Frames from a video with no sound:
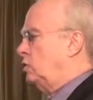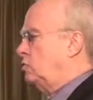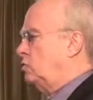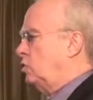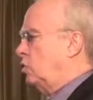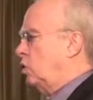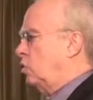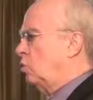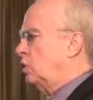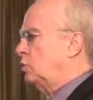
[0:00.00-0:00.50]
you
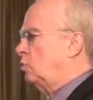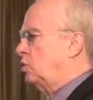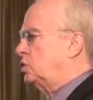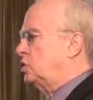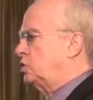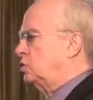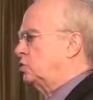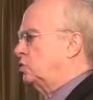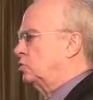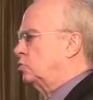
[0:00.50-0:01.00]
know and
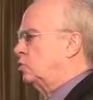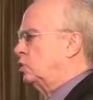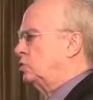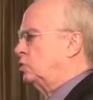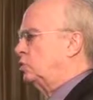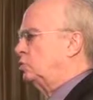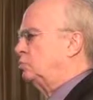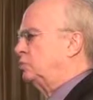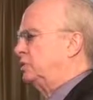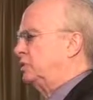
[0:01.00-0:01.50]
what you
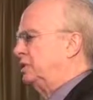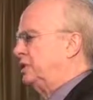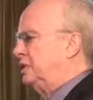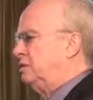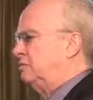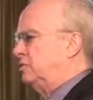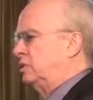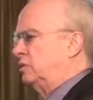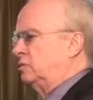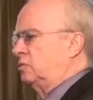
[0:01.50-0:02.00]

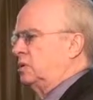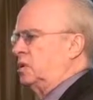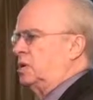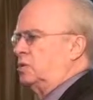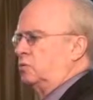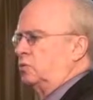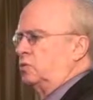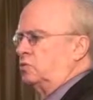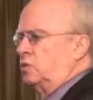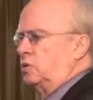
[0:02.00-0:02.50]
believe in
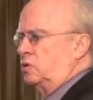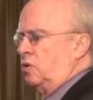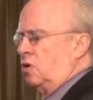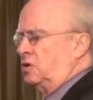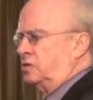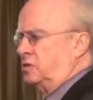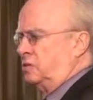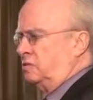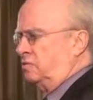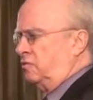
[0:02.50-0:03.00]
with
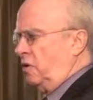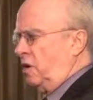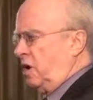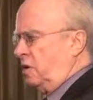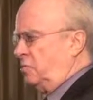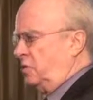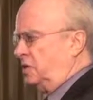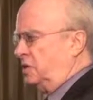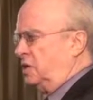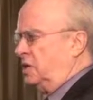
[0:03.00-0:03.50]
regard to the
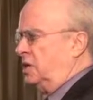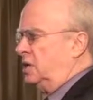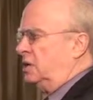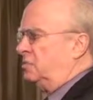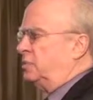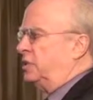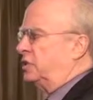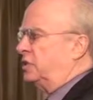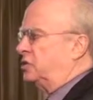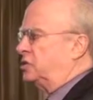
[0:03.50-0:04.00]
environment,
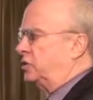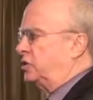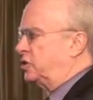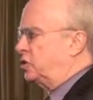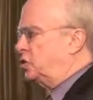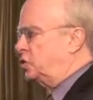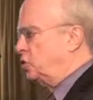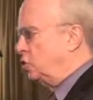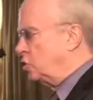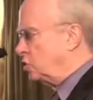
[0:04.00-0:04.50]
because
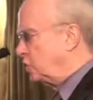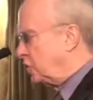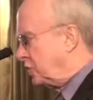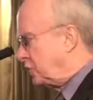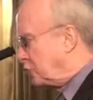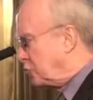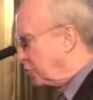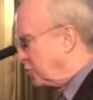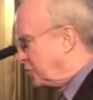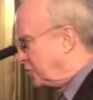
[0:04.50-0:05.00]
it's your
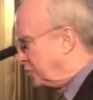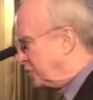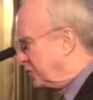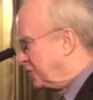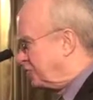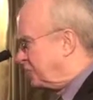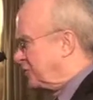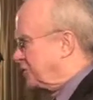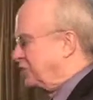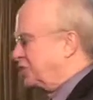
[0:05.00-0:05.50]

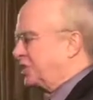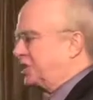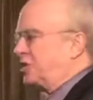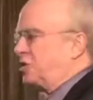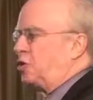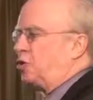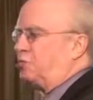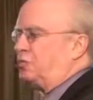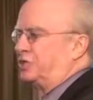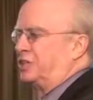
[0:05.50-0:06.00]
generation which is going
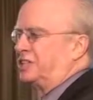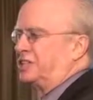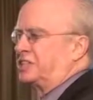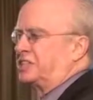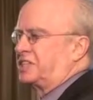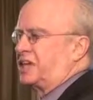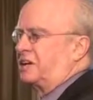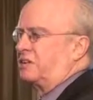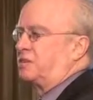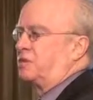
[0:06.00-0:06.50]
to hopefully get
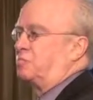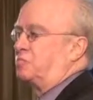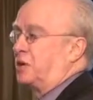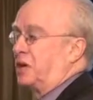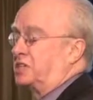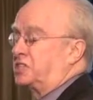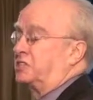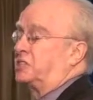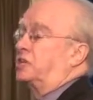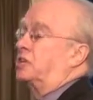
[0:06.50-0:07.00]
us out of the
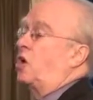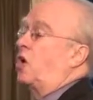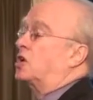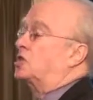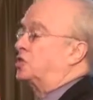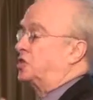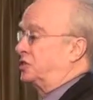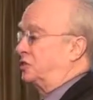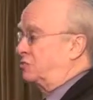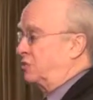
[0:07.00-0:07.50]
mess that
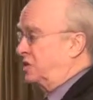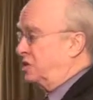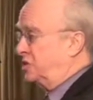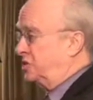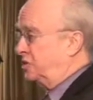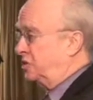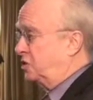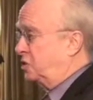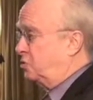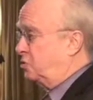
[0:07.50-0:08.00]
our
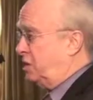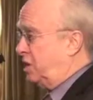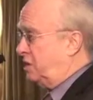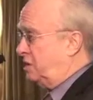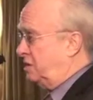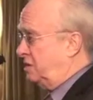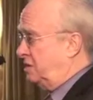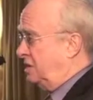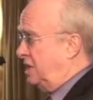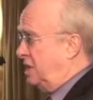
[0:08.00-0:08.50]
generation has
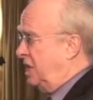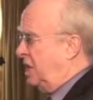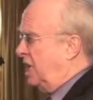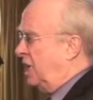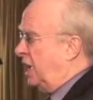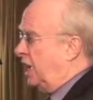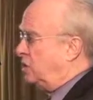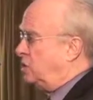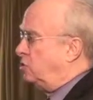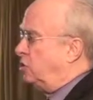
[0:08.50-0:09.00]
created.
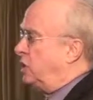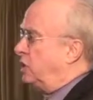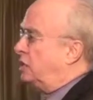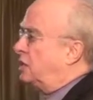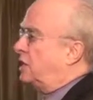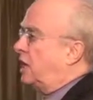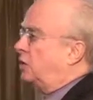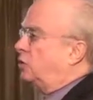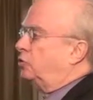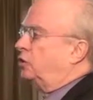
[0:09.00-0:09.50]
And you need
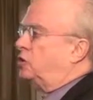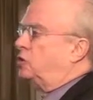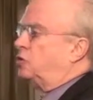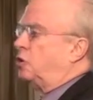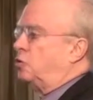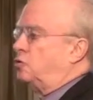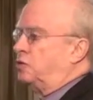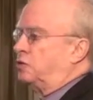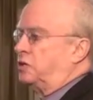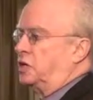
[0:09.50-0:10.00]
to not only
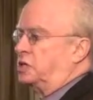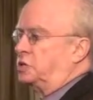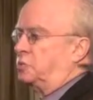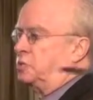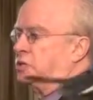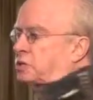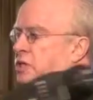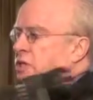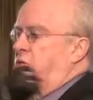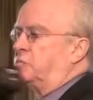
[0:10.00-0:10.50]
know things,
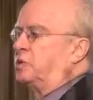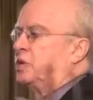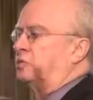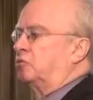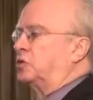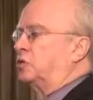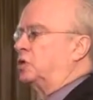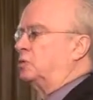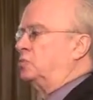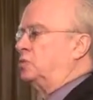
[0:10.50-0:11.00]
but you need to be
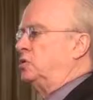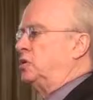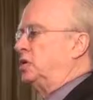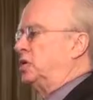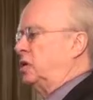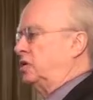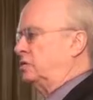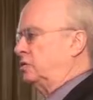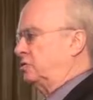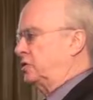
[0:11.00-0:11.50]
able to
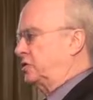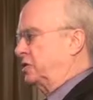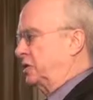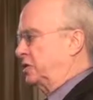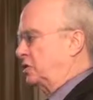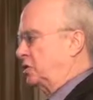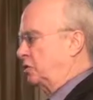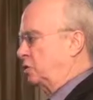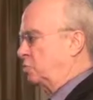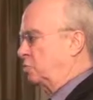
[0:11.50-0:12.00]
communicate those
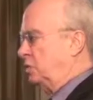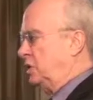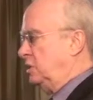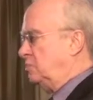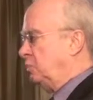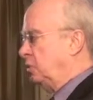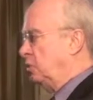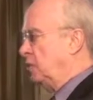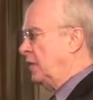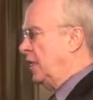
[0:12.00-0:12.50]
things to other
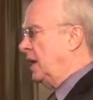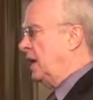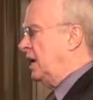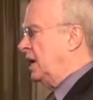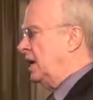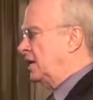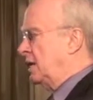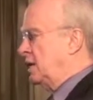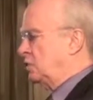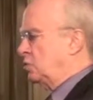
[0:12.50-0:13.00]
people,
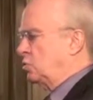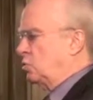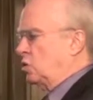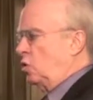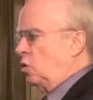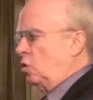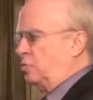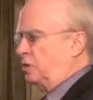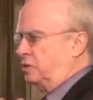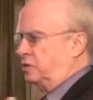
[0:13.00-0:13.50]
and that's what
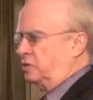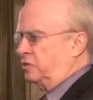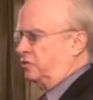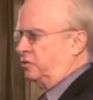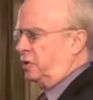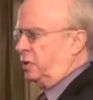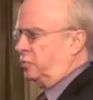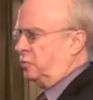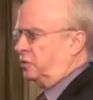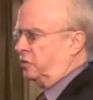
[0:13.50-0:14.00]
we're hoping to
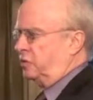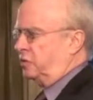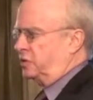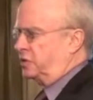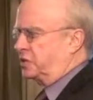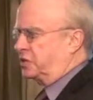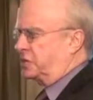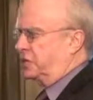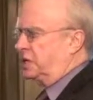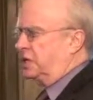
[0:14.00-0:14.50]
develop with
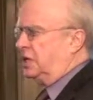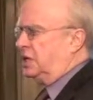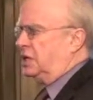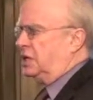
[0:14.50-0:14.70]
this